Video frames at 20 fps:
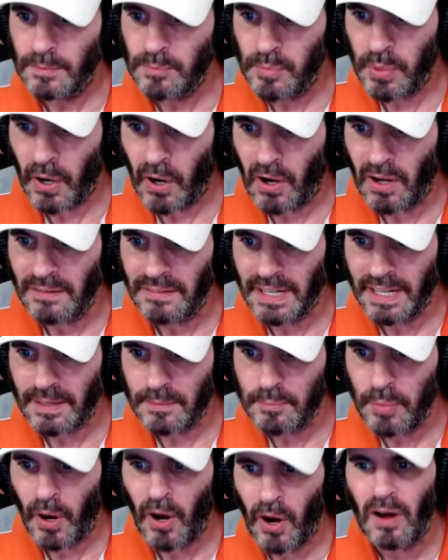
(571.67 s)
Paul
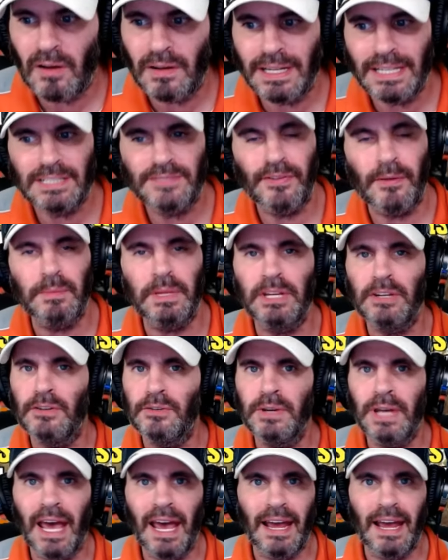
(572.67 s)
did. Paul, he's from the
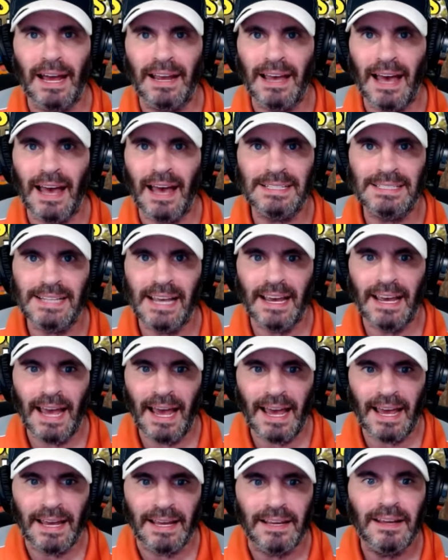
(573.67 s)
UK. I got to say
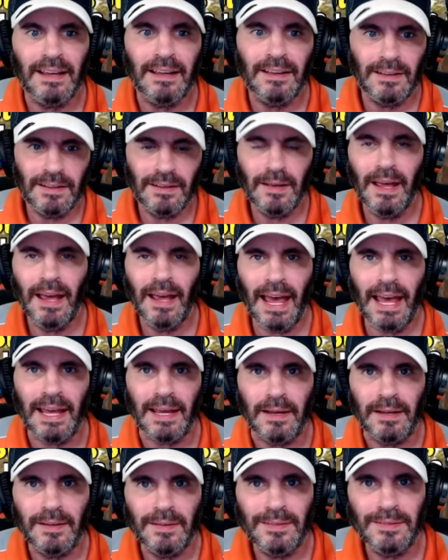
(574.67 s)
hey. Hey.